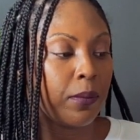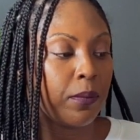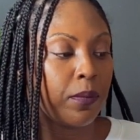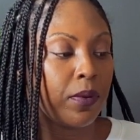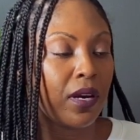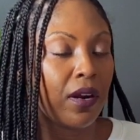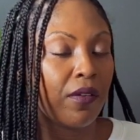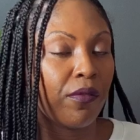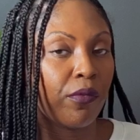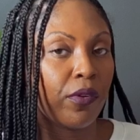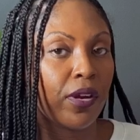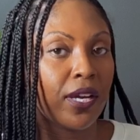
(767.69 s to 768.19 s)
but
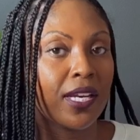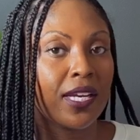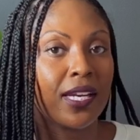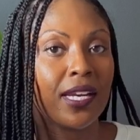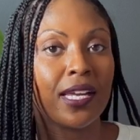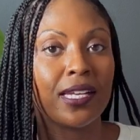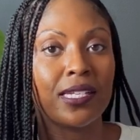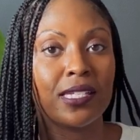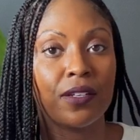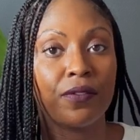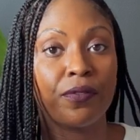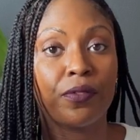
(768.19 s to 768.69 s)
I've read it
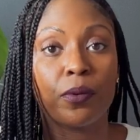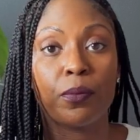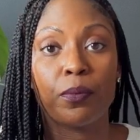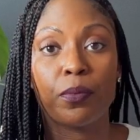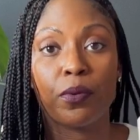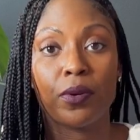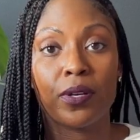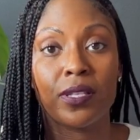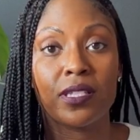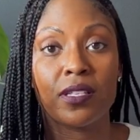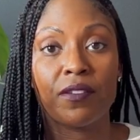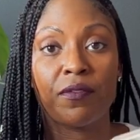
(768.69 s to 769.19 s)
at different
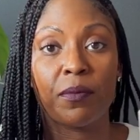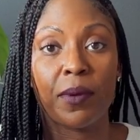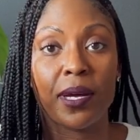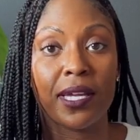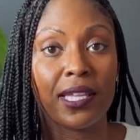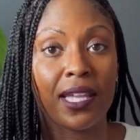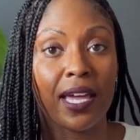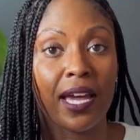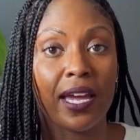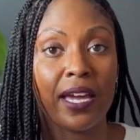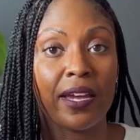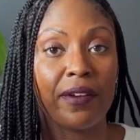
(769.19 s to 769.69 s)
points of my
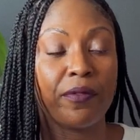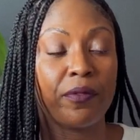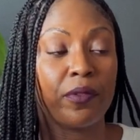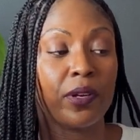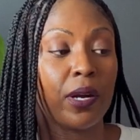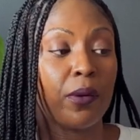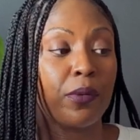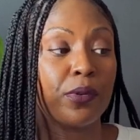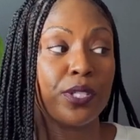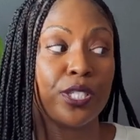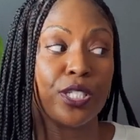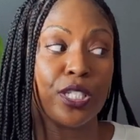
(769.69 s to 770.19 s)
life when I
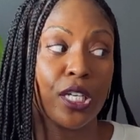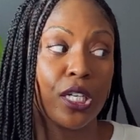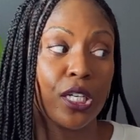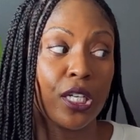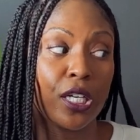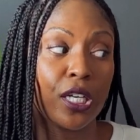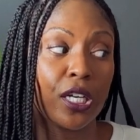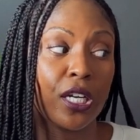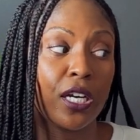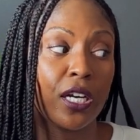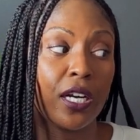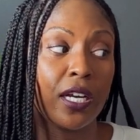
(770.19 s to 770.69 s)
was
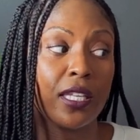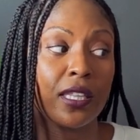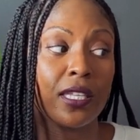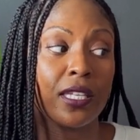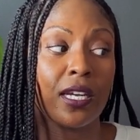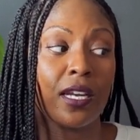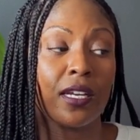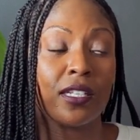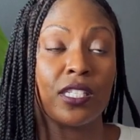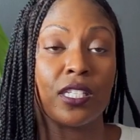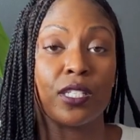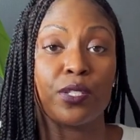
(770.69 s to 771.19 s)
younger, and then
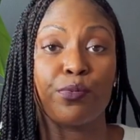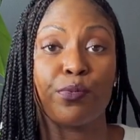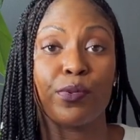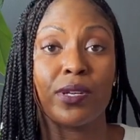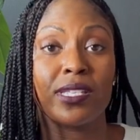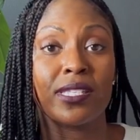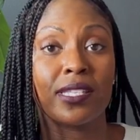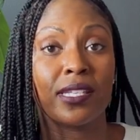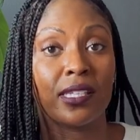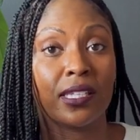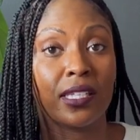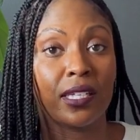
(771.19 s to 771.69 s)
I just
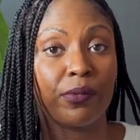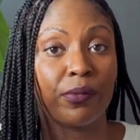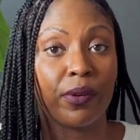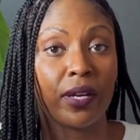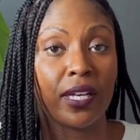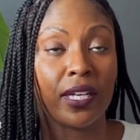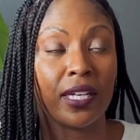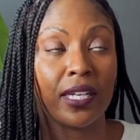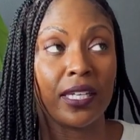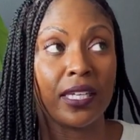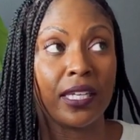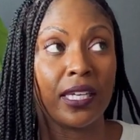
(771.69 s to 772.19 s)
recently
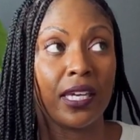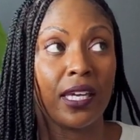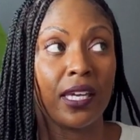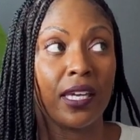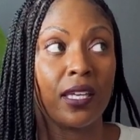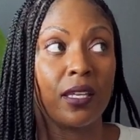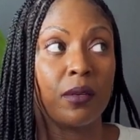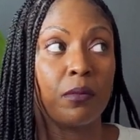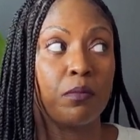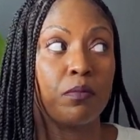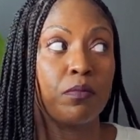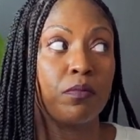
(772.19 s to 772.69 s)
read it
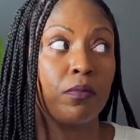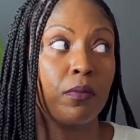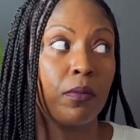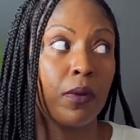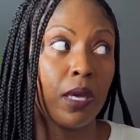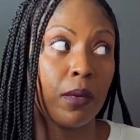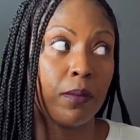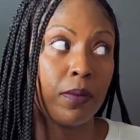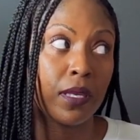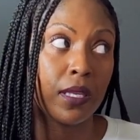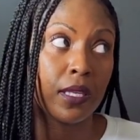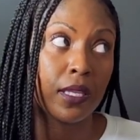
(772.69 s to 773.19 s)
again,
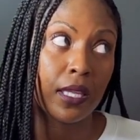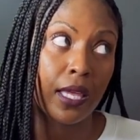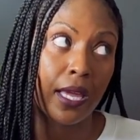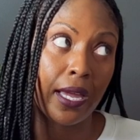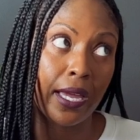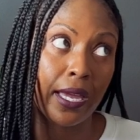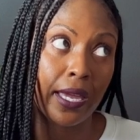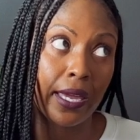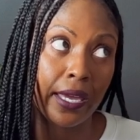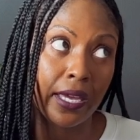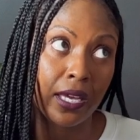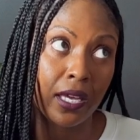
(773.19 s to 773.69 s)
maybe
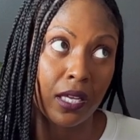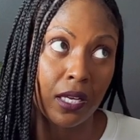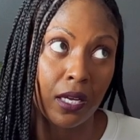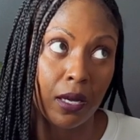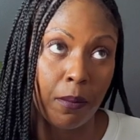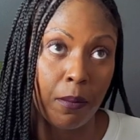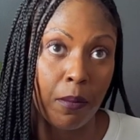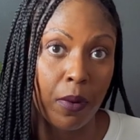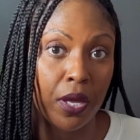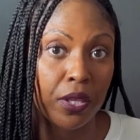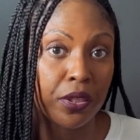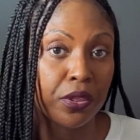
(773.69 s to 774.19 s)
like a
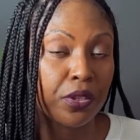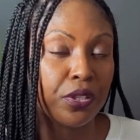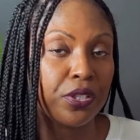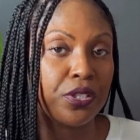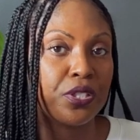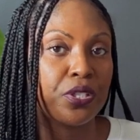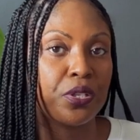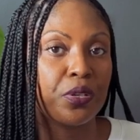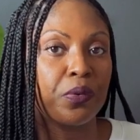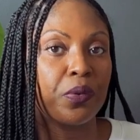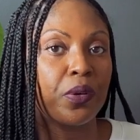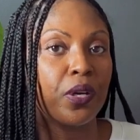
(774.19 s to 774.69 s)
month or
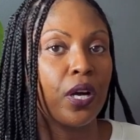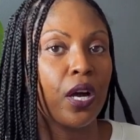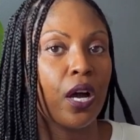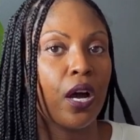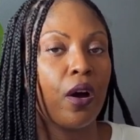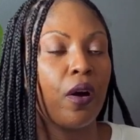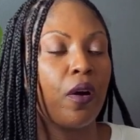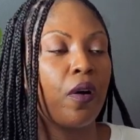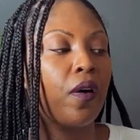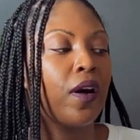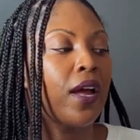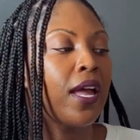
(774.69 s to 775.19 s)
2
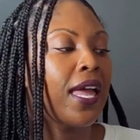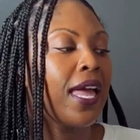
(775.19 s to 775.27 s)
ago.